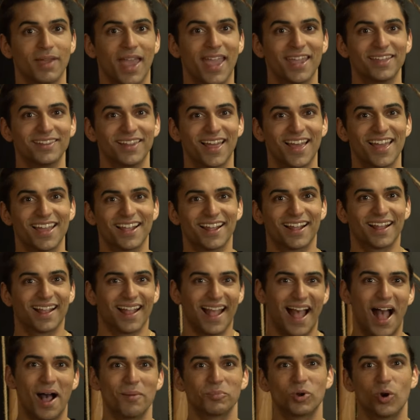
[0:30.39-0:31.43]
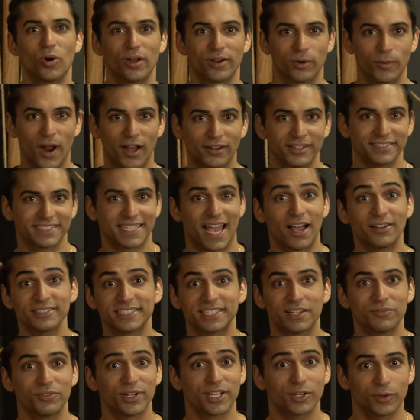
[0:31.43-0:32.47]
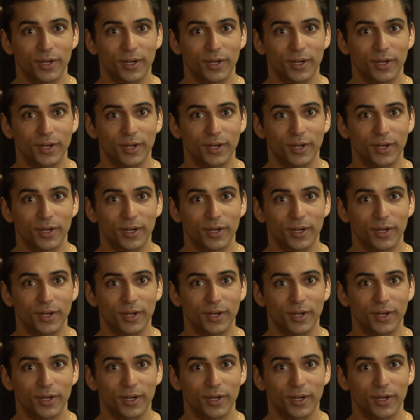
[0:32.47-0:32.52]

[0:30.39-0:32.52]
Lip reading: Ain't like I'm going around his house every